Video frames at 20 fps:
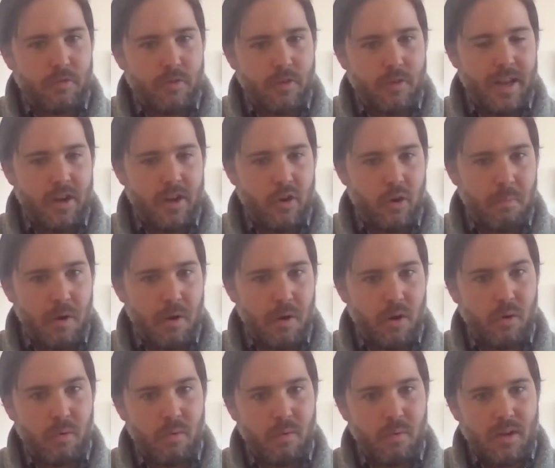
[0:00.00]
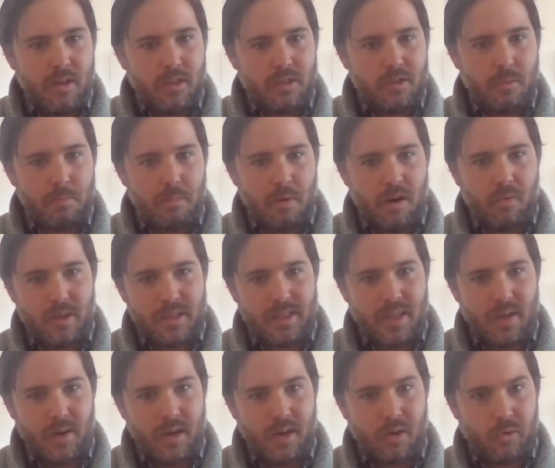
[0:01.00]
Fernando Po, so part of what's
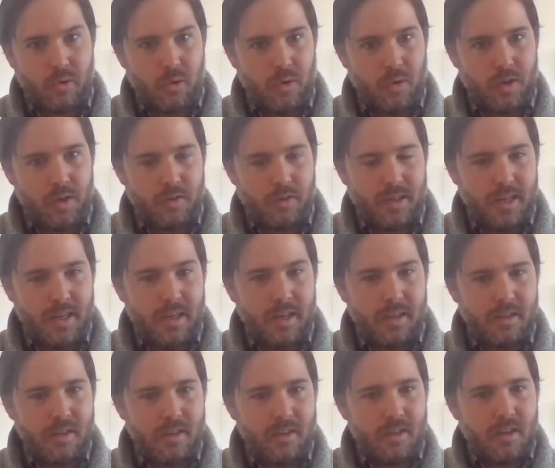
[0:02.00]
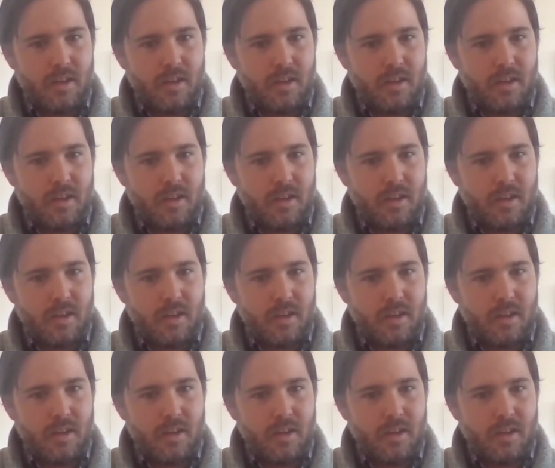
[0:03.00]
now Equatorial Guinea.